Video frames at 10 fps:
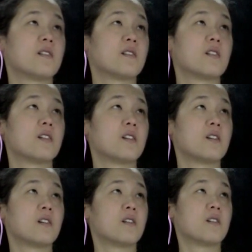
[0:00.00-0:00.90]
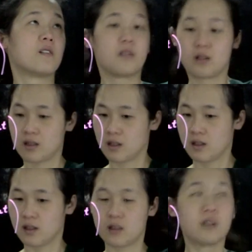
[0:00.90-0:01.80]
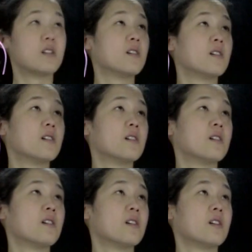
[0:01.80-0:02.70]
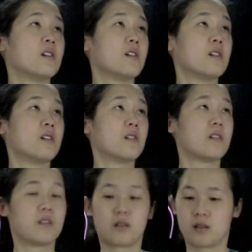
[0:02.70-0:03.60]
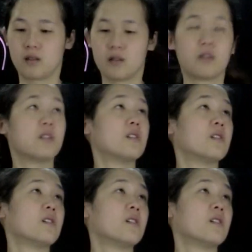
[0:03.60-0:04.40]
(silence)